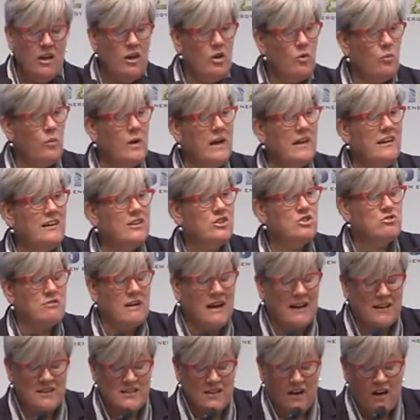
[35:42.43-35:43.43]
will
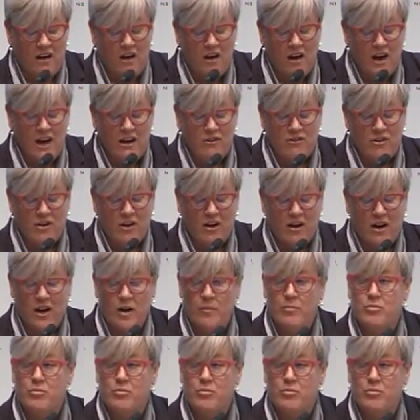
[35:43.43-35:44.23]
attract a higher and higher